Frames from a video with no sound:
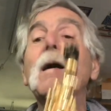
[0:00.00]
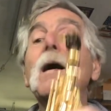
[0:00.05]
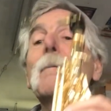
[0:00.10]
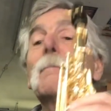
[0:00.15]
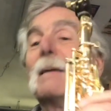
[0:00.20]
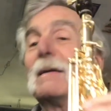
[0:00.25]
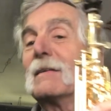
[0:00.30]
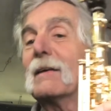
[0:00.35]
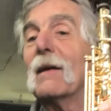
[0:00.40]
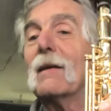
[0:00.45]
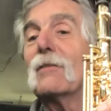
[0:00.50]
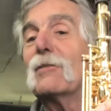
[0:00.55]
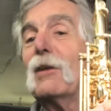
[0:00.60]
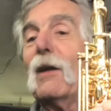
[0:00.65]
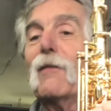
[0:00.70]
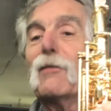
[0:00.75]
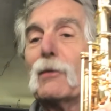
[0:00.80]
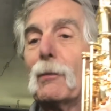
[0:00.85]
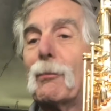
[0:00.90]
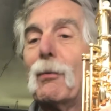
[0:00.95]
My tendency
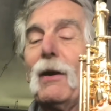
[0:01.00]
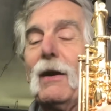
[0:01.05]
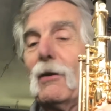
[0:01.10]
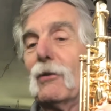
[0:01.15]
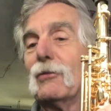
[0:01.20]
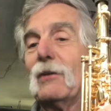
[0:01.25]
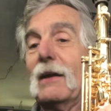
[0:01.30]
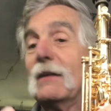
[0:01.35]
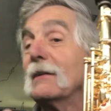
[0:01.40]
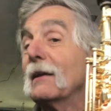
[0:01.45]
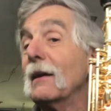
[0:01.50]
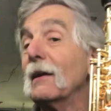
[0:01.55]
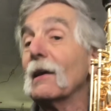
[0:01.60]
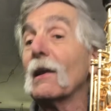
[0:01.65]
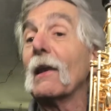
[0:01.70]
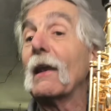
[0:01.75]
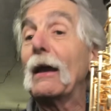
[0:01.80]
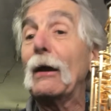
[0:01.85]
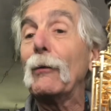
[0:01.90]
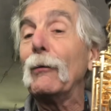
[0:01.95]
on sopranos, like
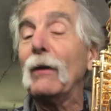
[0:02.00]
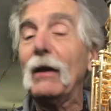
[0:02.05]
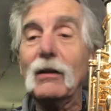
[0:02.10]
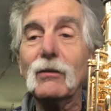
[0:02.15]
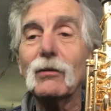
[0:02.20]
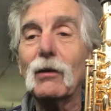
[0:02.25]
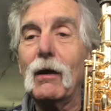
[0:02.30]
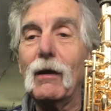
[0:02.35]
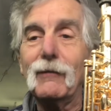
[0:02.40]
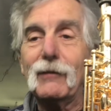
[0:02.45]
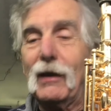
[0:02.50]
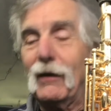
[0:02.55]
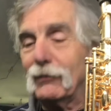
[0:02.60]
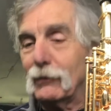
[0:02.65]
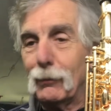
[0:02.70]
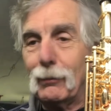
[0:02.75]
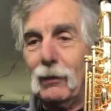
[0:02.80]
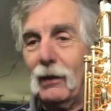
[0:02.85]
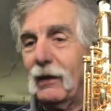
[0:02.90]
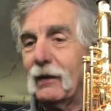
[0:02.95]
taking leg weights off
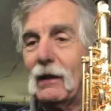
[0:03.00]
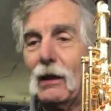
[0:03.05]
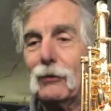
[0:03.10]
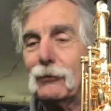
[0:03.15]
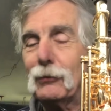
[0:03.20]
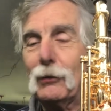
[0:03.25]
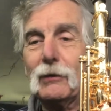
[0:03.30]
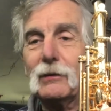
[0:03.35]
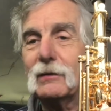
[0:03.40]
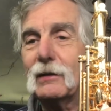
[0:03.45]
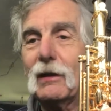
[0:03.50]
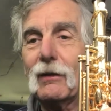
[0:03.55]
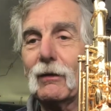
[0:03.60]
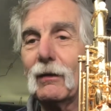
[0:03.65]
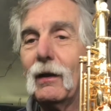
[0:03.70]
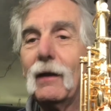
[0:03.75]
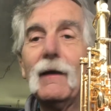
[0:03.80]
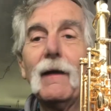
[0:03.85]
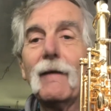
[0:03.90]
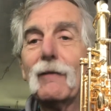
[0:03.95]
after playing alto and tenor,
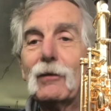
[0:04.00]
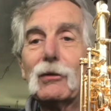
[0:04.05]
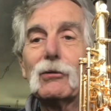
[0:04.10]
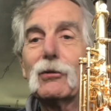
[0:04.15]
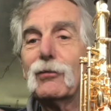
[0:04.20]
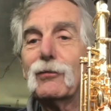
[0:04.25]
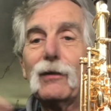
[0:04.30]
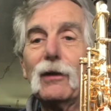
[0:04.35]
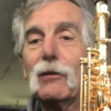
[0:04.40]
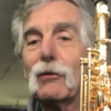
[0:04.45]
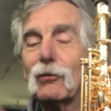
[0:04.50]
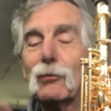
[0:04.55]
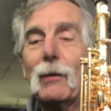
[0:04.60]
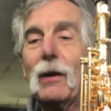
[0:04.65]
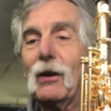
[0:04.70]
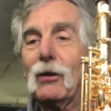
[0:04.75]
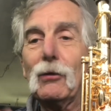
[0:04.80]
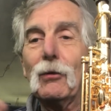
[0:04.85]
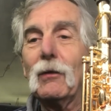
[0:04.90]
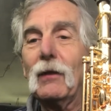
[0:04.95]
your just fingers
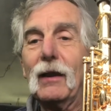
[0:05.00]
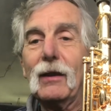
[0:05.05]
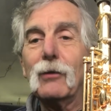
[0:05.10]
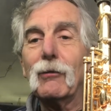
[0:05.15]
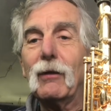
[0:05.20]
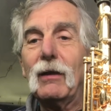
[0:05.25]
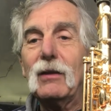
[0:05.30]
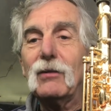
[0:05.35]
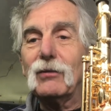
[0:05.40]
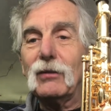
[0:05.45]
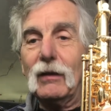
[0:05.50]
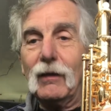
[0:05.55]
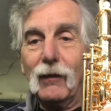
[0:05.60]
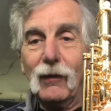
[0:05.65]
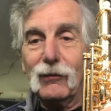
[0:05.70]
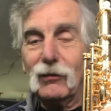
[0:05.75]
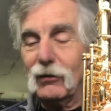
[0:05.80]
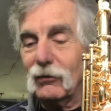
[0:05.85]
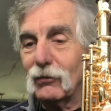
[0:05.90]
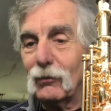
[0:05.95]
want to go like crazy
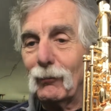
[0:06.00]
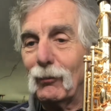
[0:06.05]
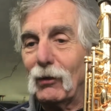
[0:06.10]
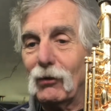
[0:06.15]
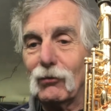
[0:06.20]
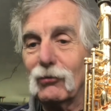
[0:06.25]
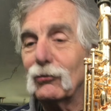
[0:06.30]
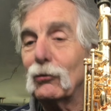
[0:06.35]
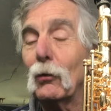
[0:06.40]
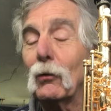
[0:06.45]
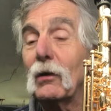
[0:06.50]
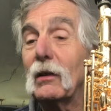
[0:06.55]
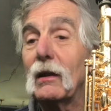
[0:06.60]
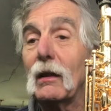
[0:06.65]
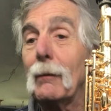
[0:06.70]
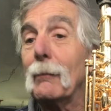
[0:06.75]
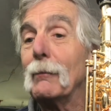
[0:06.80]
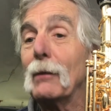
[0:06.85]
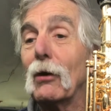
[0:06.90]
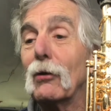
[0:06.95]
because there's so
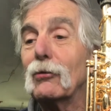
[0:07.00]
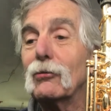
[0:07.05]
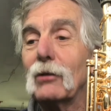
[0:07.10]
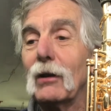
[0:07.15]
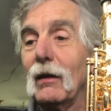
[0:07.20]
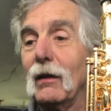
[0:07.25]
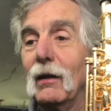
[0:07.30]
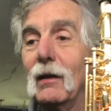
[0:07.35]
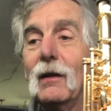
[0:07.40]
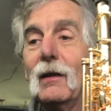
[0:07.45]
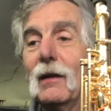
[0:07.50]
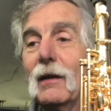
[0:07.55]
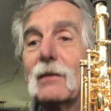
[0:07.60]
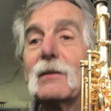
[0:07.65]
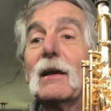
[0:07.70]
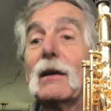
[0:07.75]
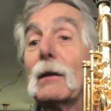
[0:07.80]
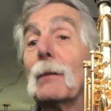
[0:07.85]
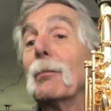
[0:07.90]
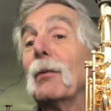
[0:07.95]
little motion. I
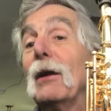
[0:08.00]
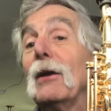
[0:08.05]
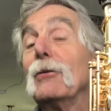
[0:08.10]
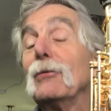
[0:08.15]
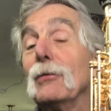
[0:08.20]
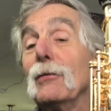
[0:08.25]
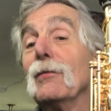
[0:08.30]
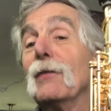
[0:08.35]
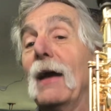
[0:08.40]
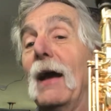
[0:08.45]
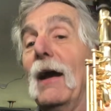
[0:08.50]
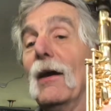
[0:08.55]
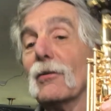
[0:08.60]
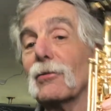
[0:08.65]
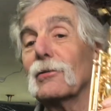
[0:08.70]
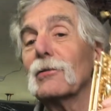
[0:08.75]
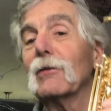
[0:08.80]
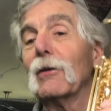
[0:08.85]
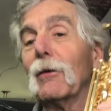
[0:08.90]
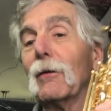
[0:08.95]
tend to play too
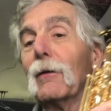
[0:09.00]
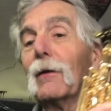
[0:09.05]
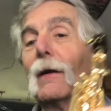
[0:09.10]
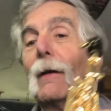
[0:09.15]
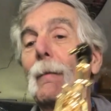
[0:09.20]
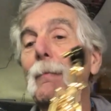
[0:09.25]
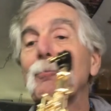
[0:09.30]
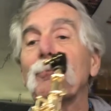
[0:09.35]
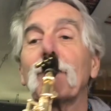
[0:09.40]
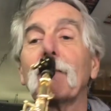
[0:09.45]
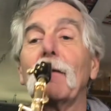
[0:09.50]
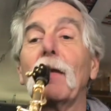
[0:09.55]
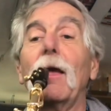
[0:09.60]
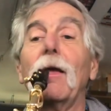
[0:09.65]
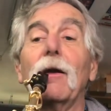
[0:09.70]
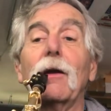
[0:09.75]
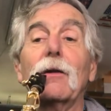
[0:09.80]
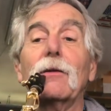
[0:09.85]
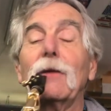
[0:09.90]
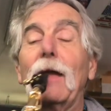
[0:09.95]
fast, so
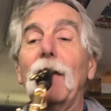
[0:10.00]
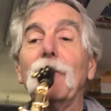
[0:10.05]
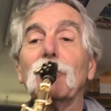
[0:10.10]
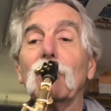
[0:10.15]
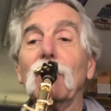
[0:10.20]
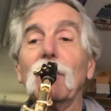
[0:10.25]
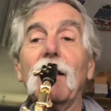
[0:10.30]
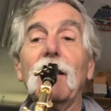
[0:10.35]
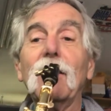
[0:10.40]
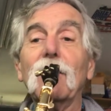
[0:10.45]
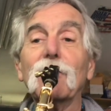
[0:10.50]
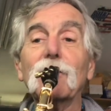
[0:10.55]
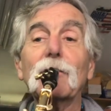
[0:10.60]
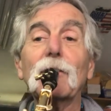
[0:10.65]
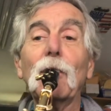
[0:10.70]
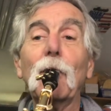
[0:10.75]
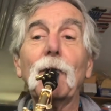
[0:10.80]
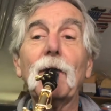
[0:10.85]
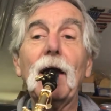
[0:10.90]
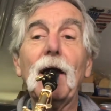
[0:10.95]
you have to kind of
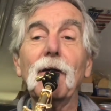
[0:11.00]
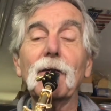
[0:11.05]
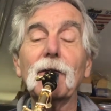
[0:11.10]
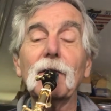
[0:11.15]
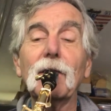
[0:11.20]
slow down to